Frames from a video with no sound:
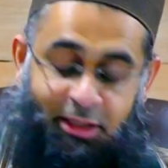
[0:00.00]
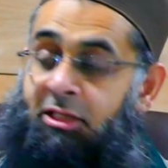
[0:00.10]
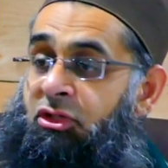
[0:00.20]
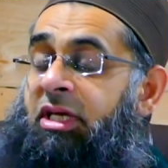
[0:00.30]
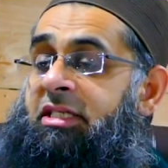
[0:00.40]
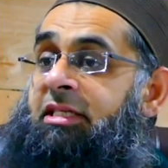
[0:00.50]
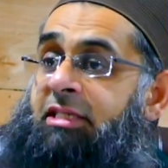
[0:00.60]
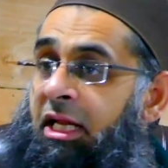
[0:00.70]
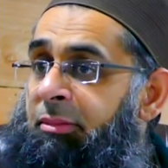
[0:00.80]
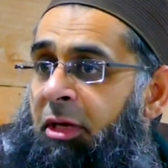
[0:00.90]
So he said,
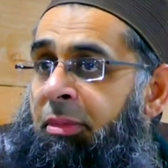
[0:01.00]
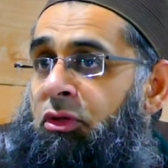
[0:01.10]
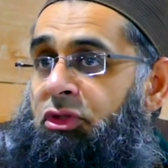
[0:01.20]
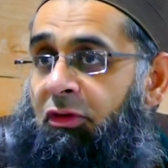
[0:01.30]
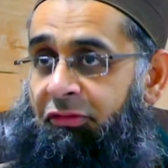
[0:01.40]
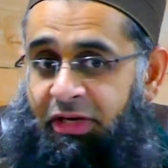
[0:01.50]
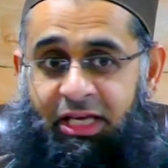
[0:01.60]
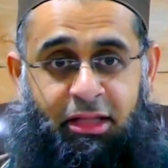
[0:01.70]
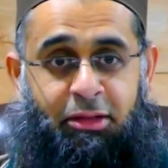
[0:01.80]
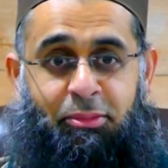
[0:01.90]
tell me about your
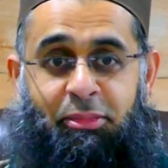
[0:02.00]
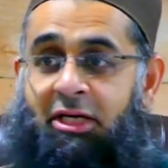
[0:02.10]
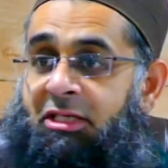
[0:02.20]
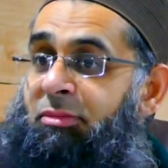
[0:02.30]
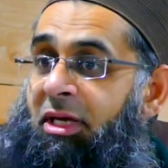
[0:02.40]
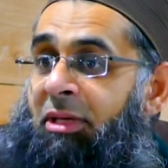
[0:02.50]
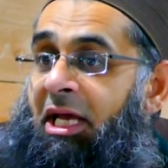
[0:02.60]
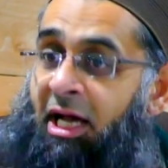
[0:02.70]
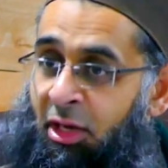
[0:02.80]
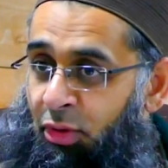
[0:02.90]
faith, because
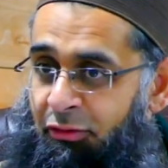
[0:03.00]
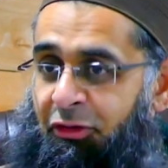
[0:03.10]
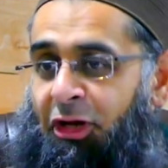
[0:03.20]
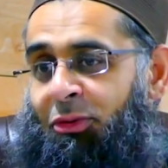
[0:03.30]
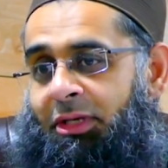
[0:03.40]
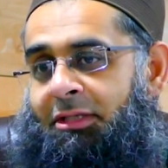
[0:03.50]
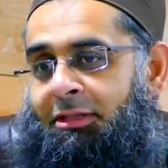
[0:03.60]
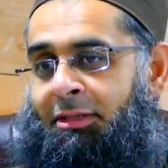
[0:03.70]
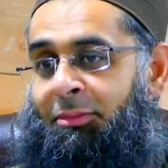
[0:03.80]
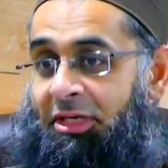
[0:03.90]
maybe I will follow
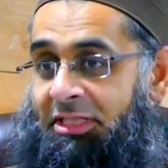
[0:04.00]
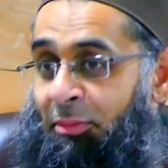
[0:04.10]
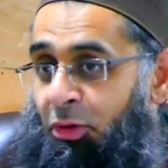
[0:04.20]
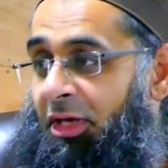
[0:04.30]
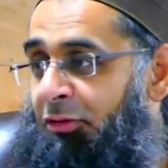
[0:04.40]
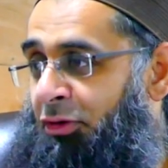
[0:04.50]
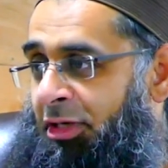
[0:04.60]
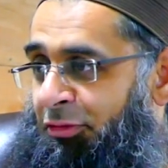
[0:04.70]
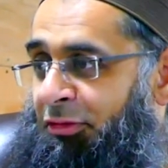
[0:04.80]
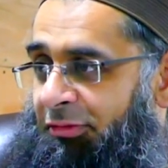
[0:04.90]
it, because I'm looking for a
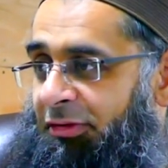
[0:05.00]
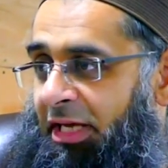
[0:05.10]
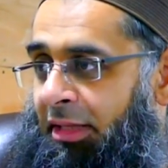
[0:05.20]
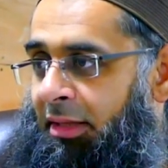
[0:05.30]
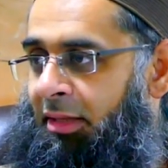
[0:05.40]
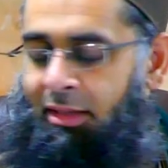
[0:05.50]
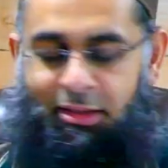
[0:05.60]
different faith.